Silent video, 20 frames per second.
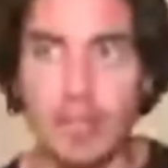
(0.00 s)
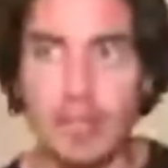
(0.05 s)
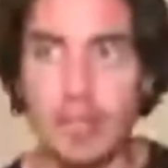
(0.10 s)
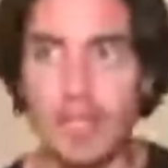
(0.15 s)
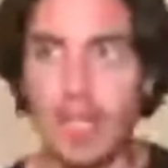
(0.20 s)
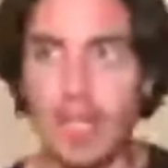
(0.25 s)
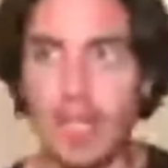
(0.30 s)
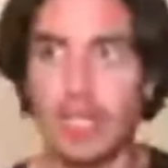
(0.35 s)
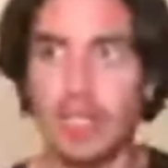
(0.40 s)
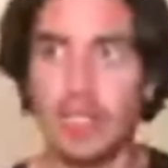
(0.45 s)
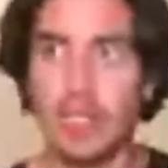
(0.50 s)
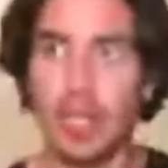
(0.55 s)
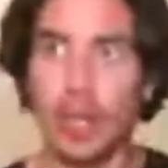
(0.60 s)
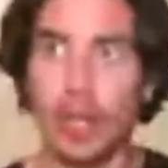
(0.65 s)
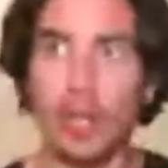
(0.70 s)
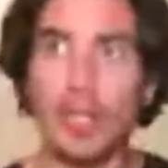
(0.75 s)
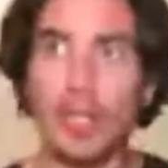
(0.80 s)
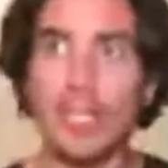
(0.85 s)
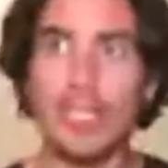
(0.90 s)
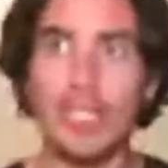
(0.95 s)
the
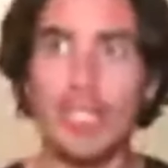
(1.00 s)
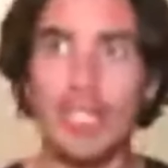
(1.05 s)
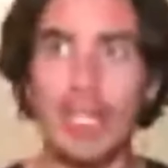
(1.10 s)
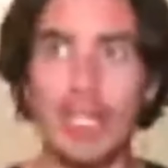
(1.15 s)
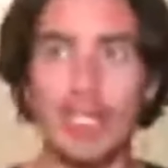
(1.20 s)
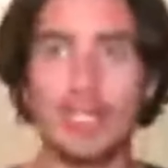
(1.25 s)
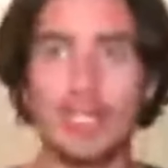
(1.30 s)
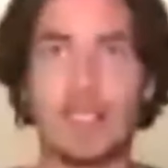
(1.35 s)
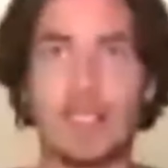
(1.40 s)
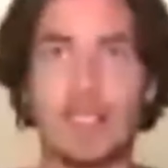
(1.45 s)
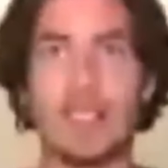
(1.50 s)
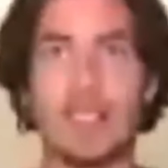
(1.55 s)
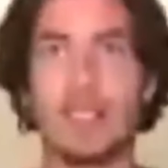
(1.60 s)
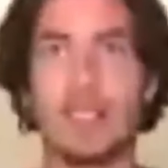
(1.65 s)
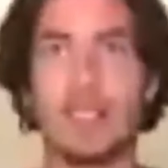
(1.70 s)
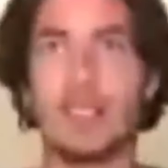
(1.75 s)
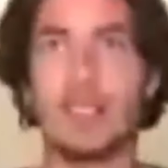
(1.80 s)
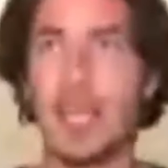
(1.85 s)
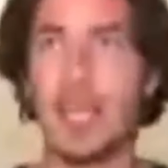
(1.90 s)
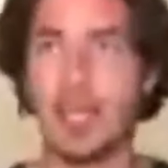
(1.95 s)
only guilty
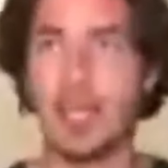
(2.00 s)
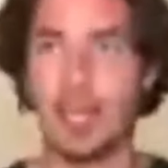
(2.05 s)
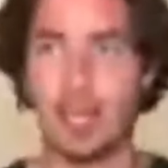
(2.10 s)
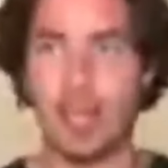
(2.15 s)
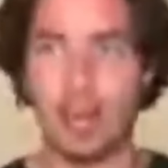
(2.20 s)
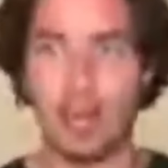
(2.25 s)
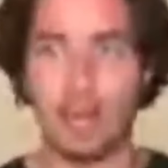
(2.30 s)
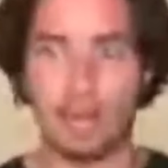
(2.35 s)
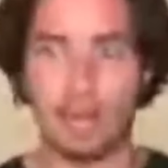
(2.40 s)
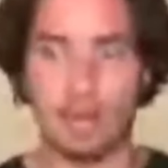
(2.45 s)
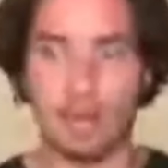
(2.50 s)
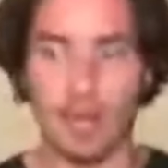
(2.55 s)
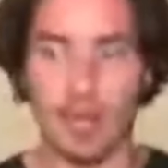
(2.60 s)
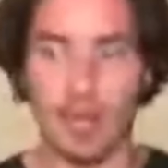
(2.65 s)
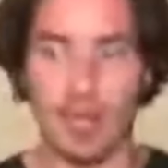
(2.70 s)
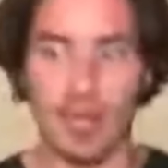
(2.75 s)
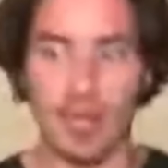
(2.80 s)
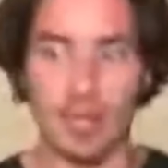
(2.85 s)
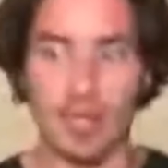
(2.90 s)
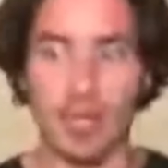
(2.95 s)
that
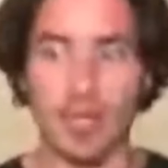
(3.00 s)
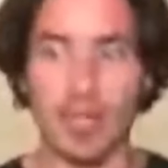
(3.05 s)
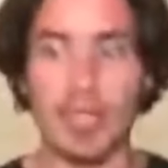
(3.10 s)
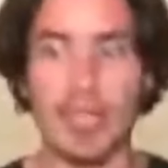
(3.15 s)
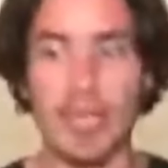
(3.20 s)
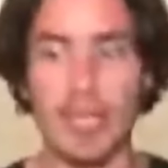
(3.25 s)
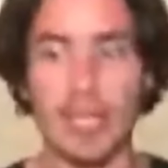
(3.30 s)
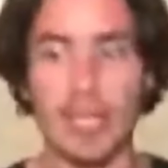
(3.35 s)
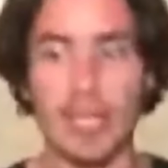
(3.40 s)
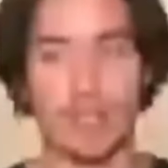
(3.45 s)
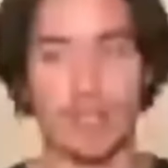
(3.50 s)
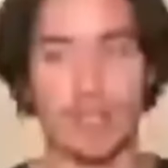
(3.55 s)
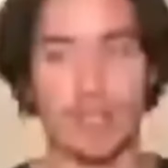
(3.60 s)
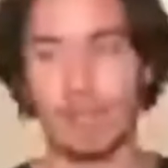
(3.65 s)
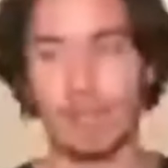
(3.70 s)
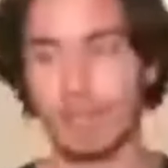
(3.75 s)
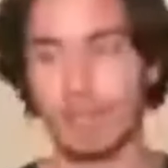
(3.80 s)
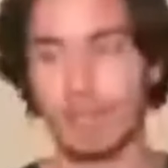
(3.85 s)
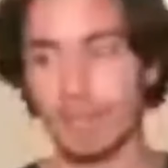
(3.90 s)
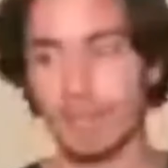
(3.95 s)
is